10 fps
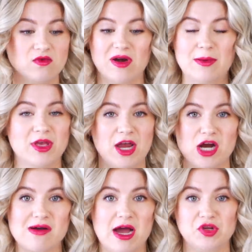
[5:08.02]
Wrap the hair
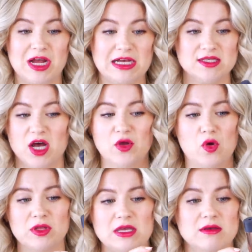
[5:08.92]
around. You guys saw that
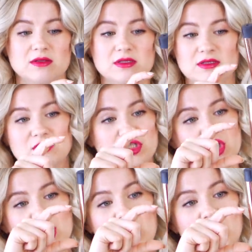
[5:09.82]
only
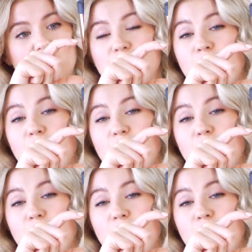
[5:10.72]
took a little